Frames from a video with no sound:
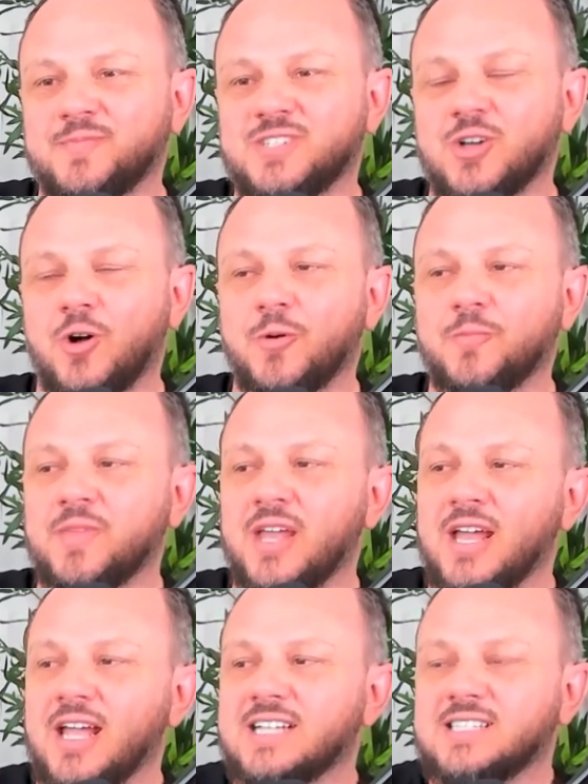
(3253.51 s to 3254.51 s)
So, right?
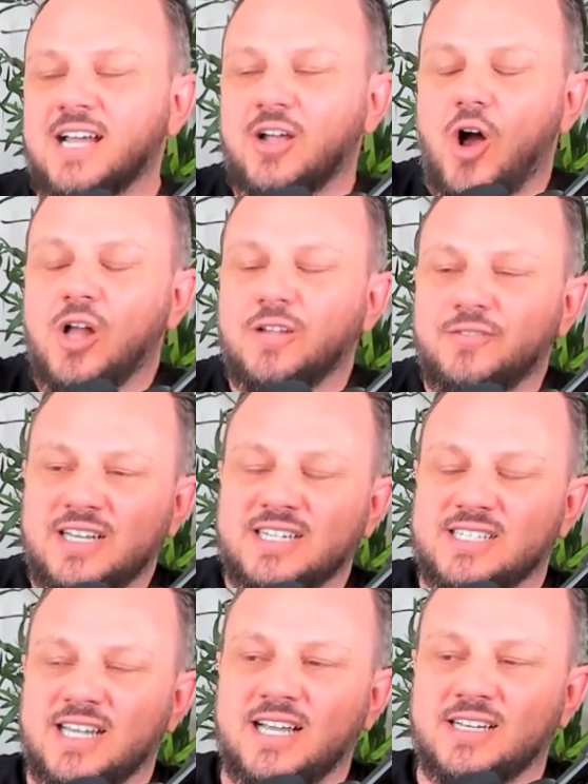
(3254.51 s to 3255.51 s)
It's like all of
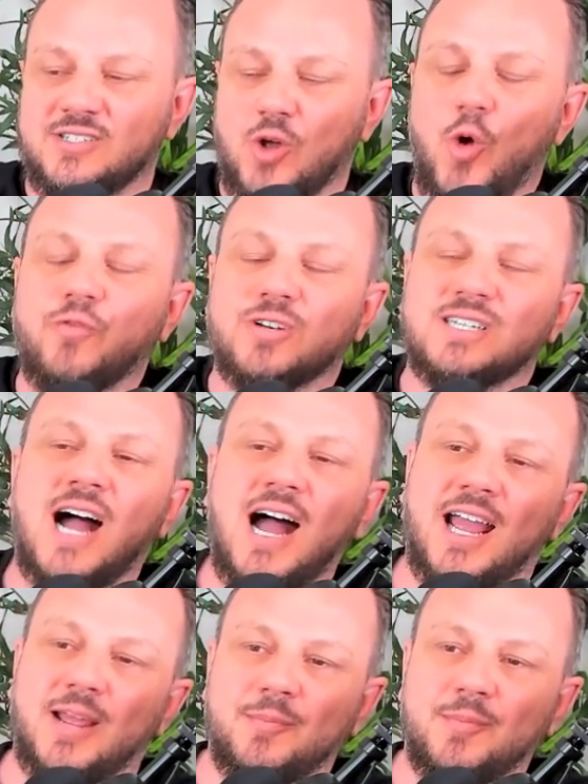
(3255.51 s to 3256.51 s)
these things over
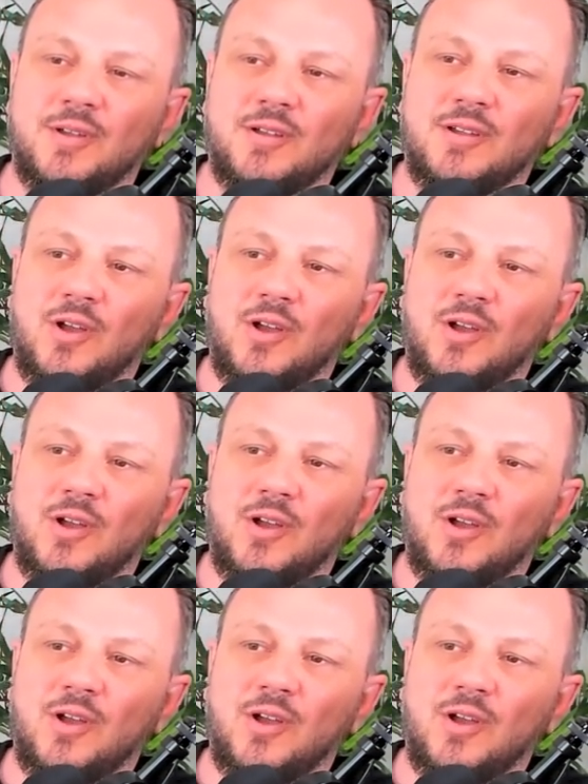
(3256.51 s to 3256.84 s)
time